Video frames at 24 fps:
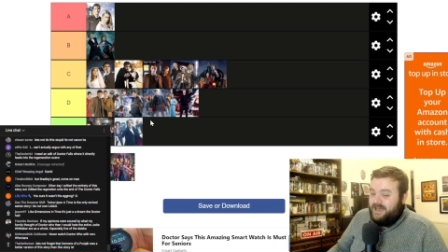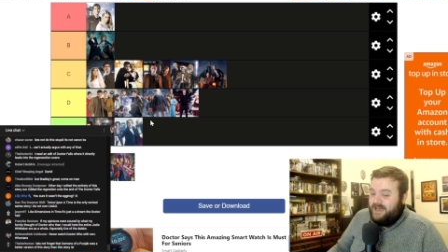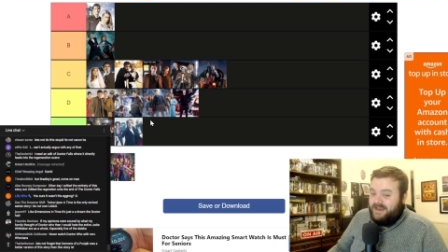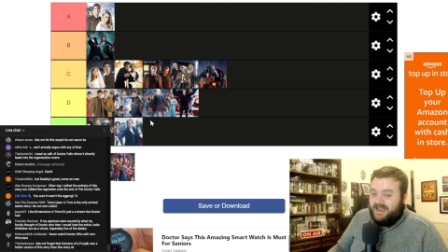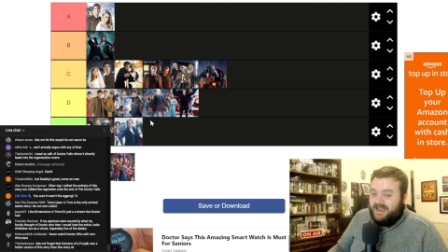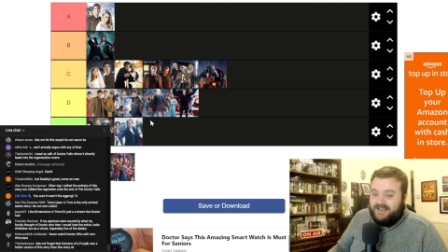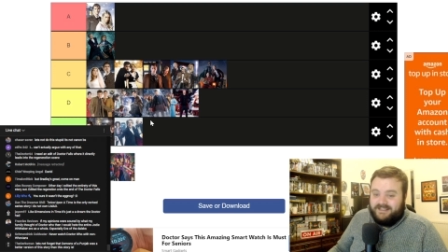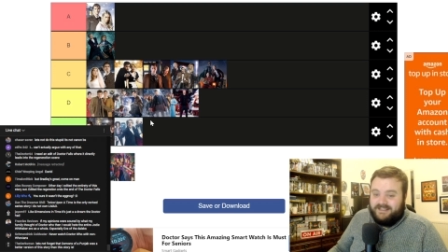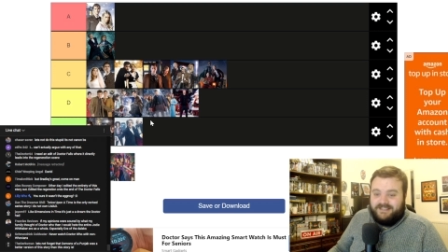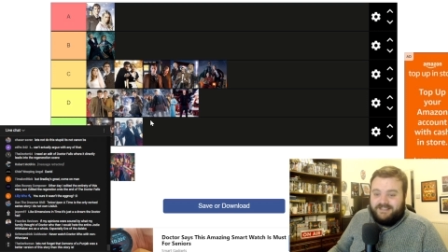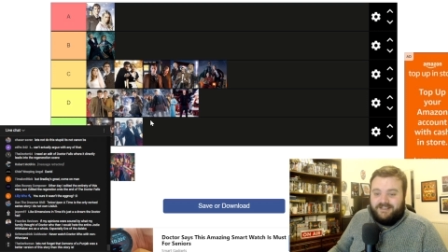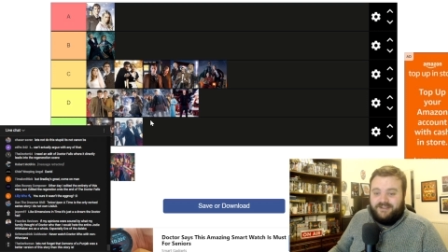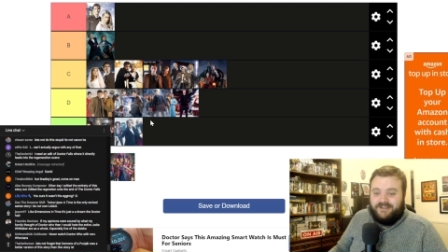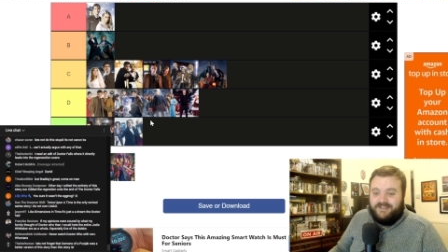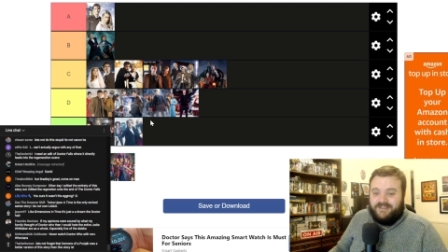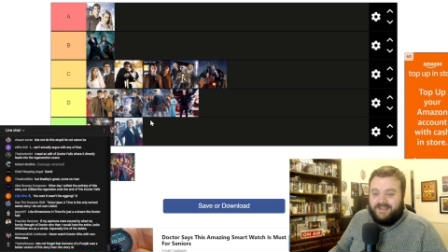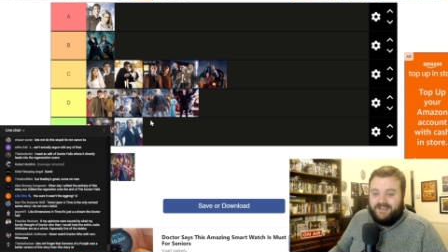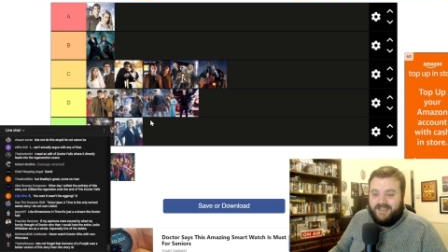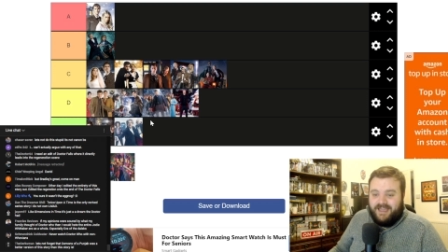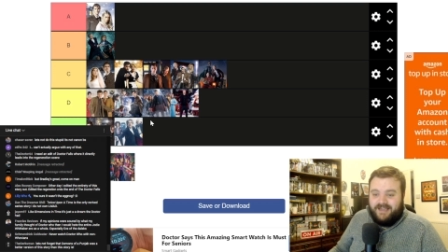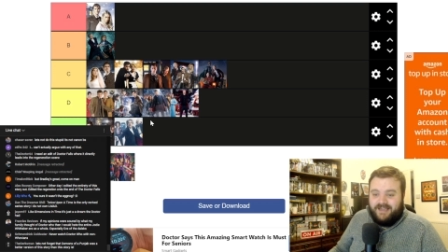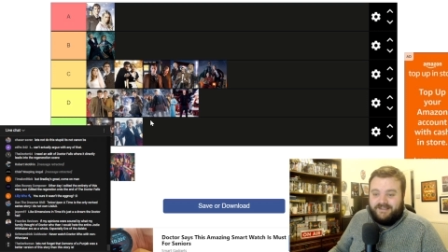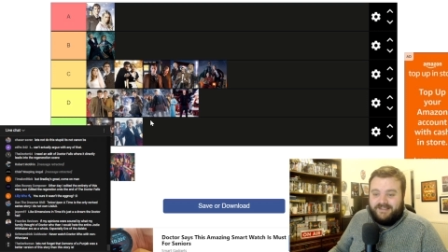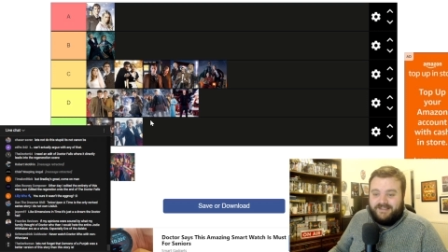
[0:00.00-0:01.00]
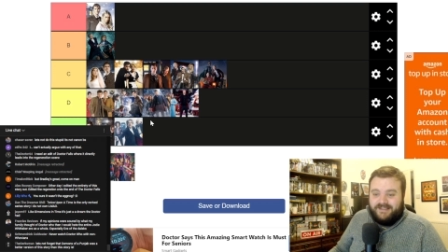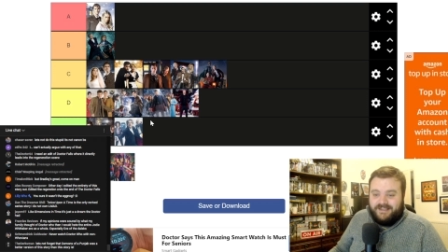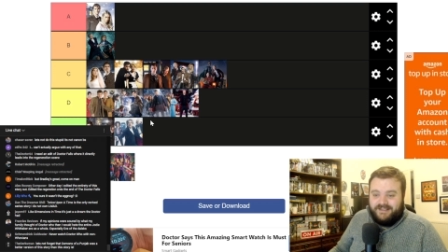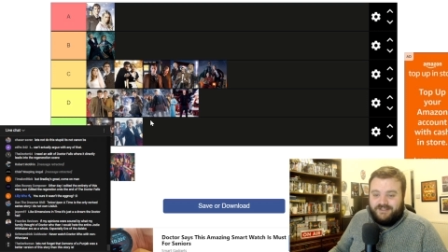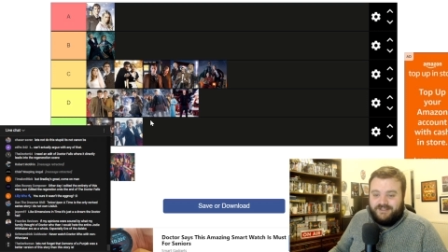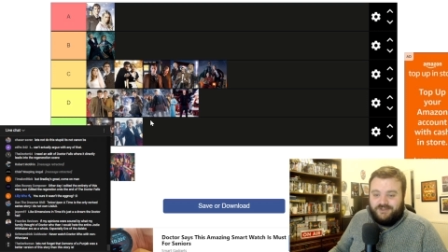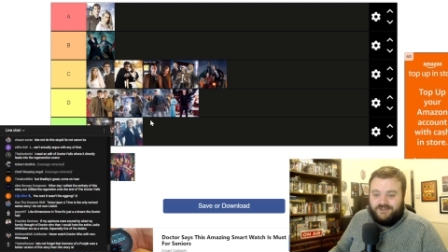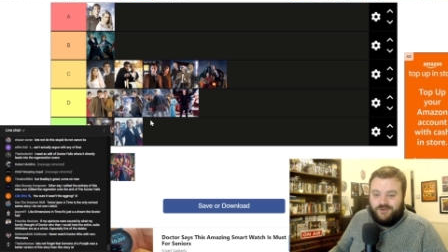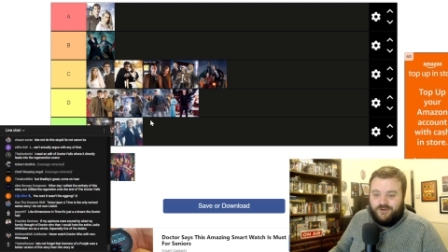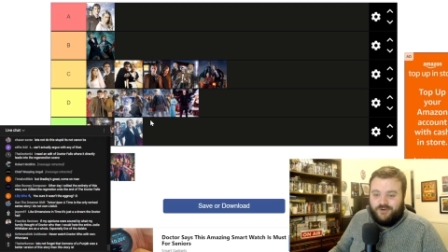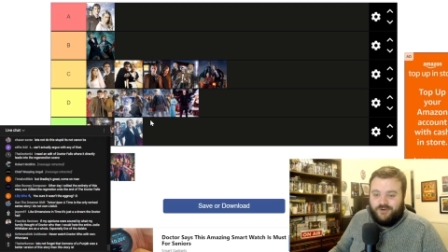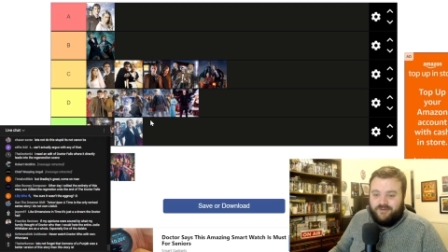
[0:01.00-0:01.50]
bad icing on the cake to
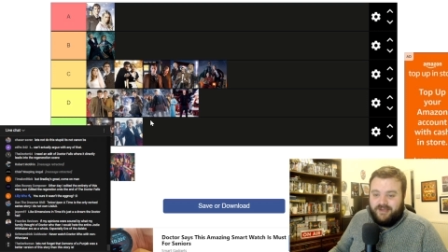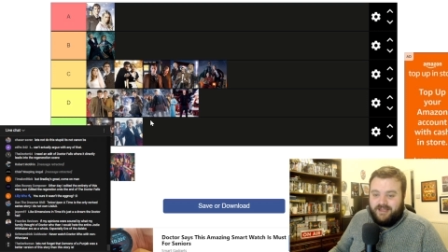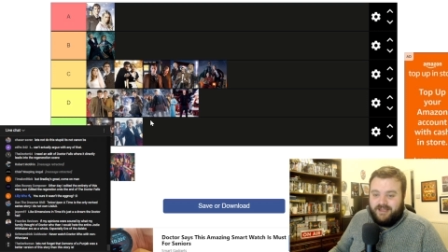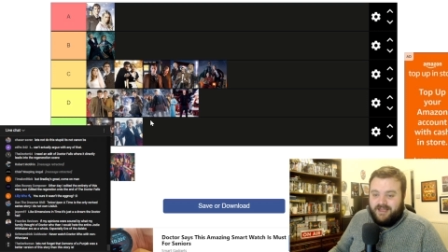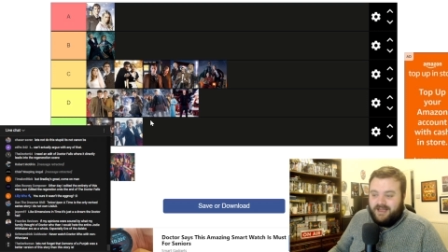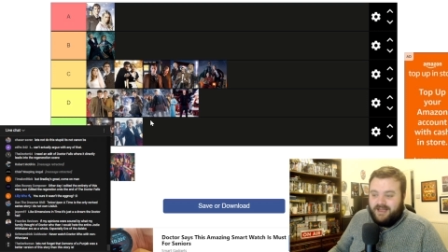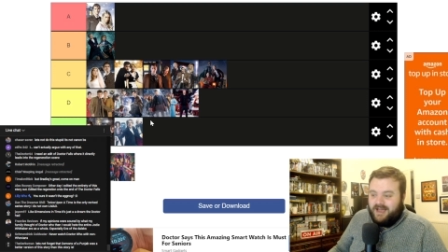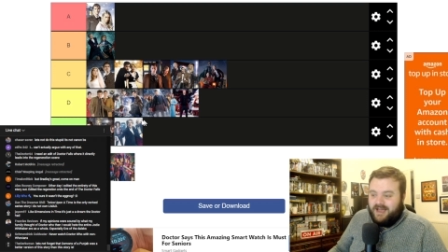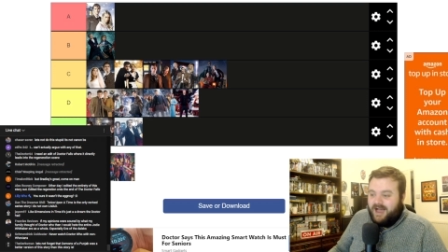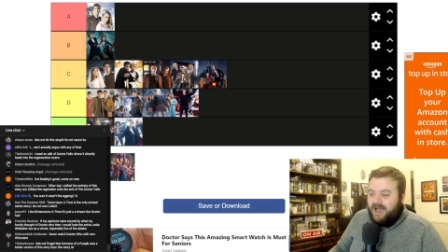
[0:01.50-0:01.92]
this story.